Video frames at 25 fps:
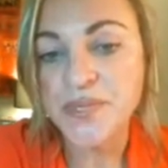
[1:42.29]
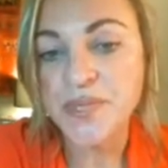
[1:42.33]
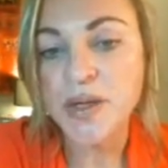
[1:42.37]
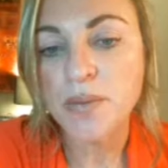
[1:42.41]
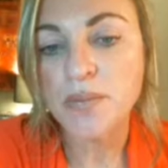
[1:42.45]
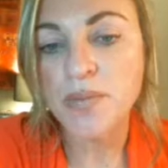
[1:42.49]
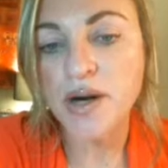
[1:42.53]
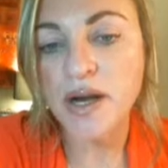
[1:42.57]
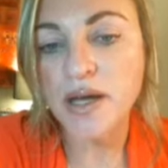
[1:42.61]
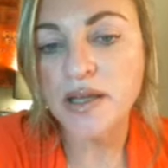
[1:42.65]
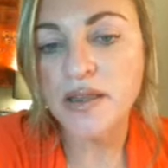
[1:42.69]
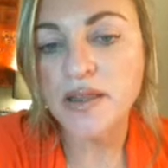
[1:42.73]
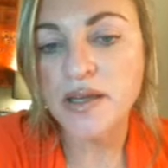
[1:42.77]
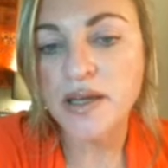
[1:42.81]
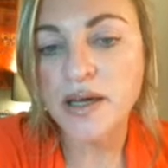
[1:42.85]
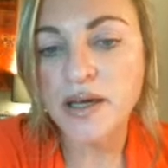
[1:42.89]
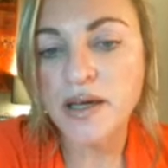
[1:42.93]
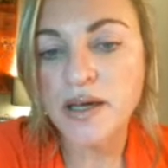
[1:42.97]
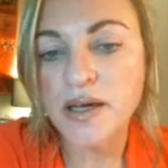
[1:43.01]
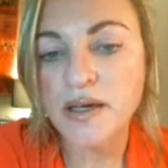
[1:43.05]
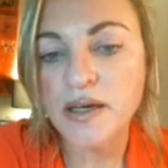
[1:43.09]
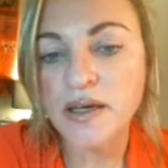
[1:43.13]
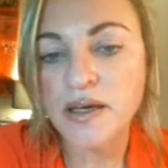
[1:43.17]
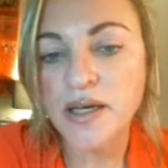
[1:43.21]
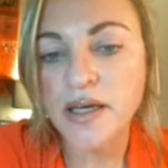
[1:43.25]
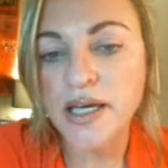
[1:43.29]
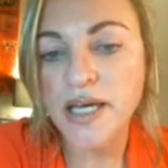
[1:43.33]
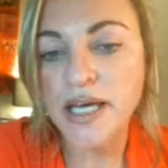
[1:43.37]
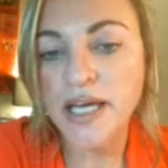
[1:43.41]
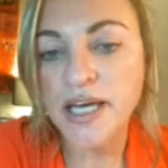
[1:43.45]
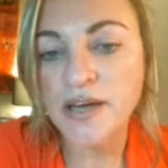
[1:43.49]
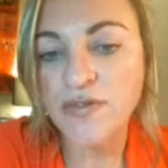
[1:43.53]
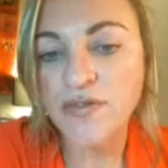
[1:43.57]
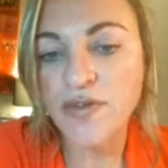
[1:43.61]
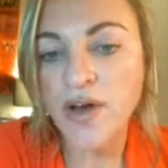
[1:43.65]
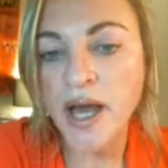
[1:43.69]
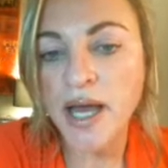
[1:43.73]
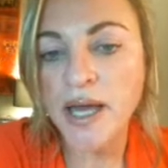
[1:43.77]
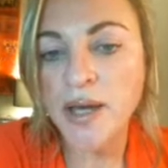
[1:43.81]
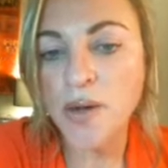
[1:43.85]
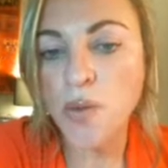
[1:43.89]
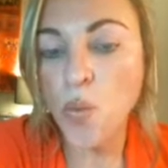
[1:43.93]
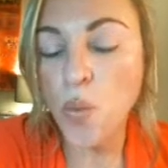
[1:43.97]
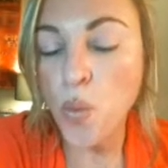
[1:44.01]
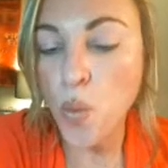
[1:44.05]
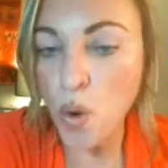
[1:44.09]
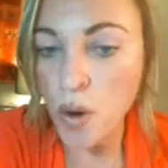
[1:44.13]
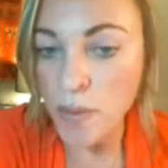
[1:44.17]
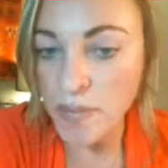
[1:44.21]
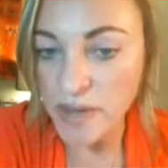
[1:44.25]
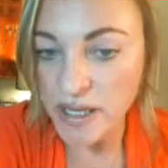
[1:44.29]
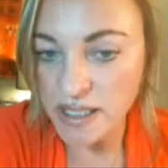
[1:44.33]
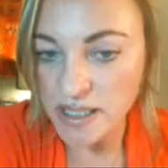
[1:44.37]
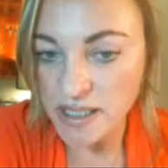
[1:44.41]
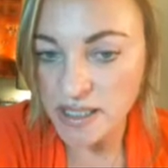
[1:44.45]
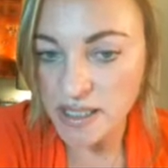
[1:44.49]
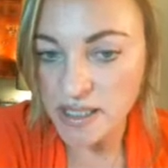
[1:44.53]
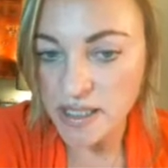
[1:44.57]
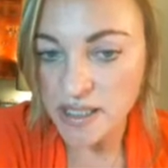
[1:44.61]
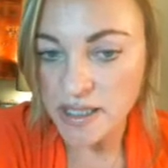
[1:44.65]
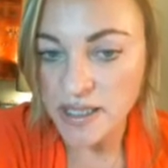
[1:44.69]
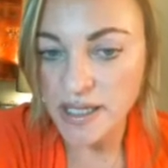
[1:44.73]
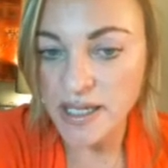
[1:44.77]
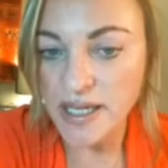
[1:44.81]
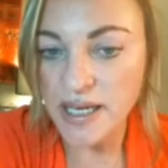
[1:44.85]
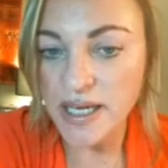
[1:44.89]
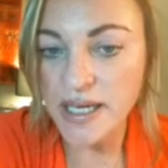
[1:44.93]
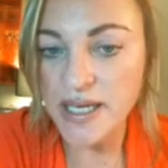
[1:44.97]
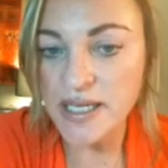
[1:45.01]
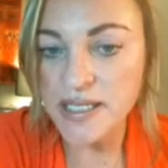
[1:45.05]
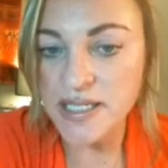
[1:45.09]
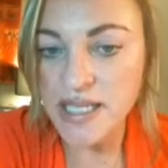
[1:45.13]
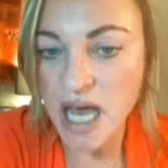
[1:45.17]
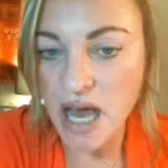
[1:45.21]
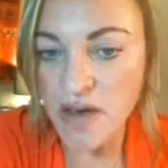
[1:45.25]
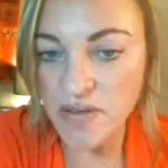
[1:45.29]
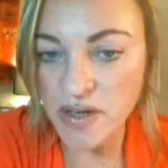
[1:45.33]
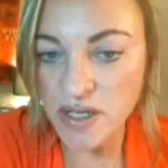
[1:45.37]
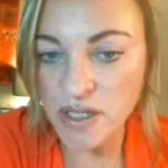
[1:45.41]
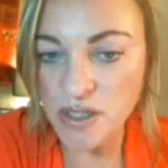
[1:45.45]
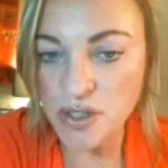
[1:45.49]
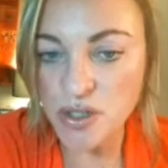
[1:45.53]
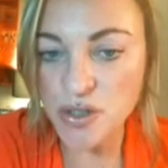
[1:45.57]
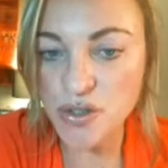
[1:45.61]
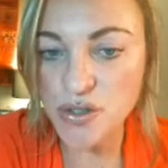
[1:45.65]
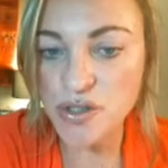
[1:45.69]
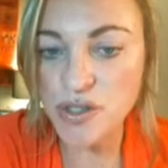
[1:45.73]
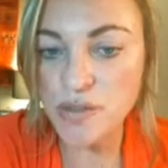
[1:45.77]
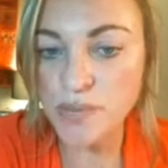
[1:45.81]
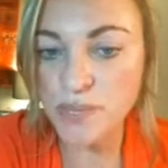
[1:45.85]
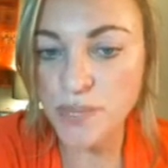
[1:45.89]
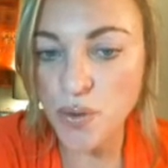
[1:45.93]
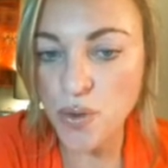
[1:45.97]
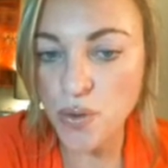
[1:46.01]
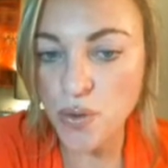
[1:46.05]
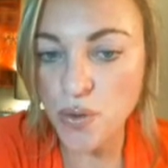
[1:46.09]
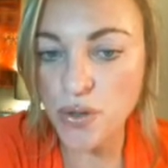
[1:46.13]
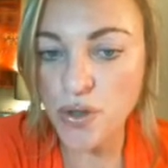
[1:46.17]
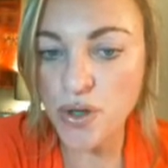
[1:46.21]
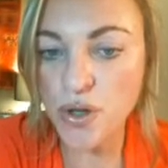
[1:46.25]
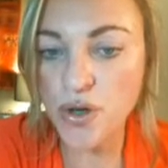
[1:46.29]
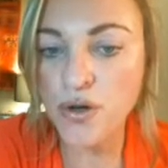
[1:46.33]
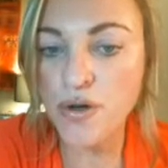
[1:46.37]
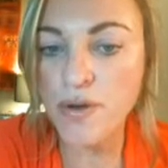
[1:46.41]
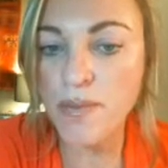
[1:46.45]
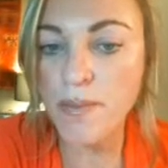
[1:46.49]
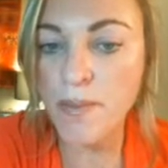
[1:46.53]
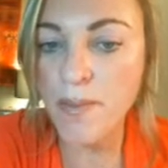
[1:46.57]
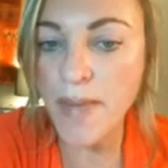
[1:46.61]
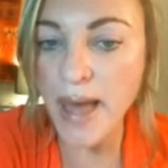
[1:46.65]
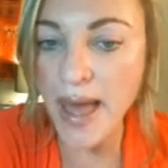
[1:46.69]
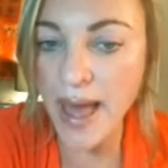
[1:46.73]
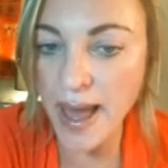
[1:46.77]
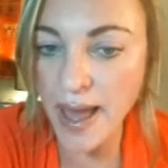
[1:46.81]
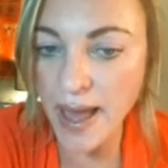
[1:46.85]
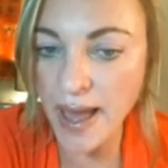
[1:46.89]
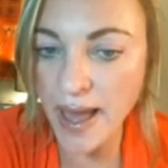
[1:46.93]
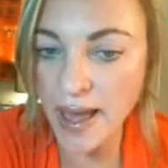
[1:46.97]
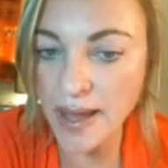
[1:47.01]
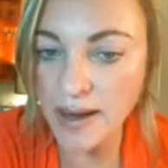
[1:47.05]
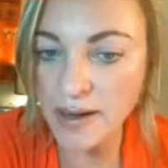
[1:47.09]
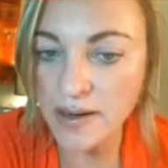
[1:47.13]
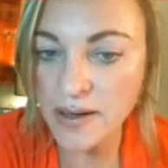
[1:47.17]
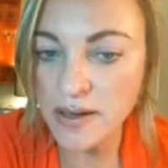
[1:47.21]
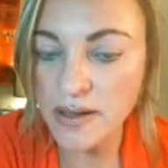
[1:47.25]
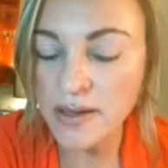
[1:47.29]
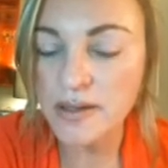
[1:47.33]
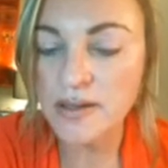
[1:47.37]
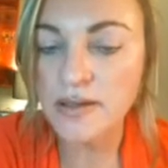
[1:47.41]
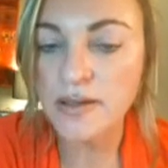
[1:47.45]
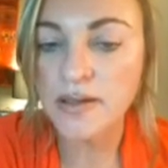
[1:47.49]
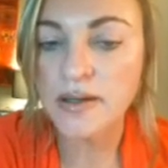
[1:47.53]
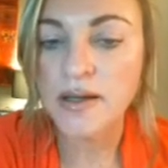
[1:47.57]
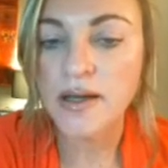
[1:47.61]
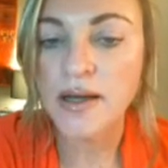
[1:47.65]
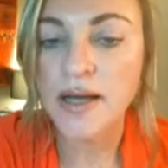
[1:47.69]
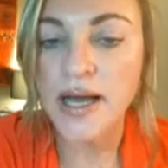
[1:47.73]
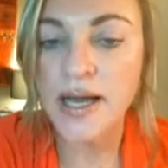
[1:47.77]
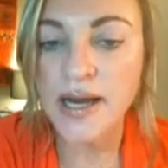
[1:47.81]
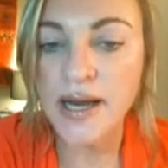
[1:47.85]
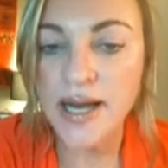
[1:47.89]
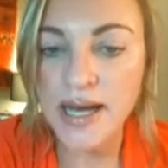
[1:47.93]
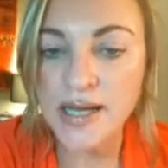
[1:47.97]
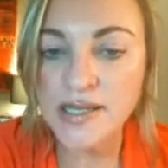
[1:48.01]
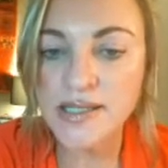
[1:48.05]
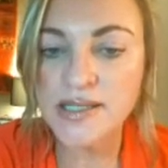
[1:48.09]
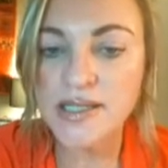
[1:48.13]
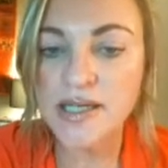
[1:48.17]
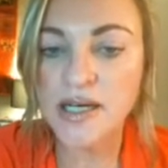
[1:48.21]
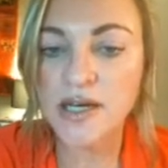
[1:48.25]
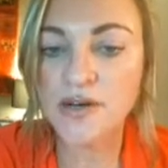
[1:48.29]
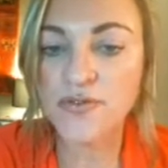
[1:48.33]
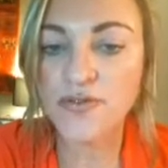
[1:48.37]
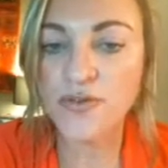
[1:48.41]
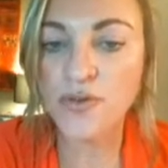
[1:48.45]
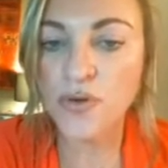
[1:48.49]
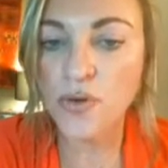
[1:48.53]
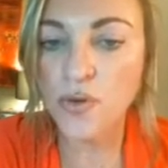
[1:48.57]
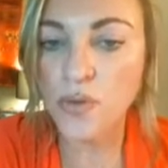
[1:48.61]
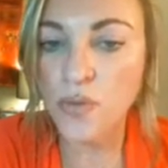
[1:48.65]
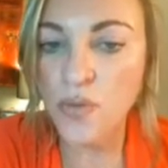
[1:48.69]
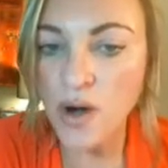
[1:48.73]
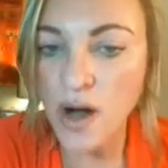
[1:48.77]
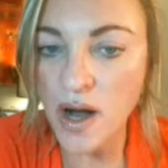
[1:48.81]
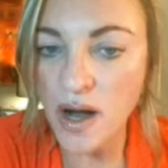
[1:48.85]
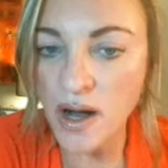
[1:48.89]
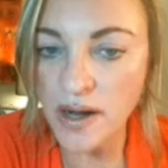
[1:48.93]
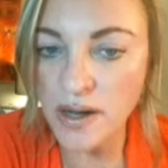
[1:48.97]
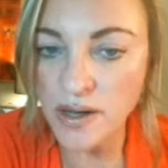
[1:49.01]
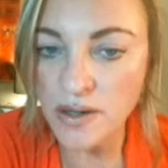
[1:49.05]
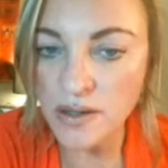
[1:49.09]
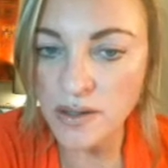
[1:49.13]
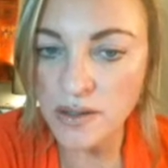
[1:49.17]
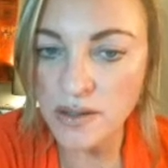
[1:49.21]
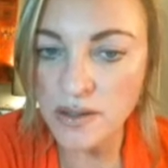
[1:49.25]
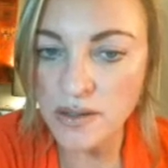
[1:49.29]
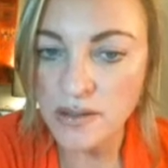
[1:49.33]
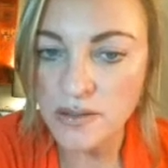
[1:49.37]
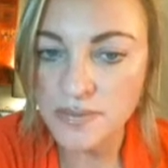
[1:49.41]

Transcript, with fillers: but I think if a woman is having to support her man and has done for a while,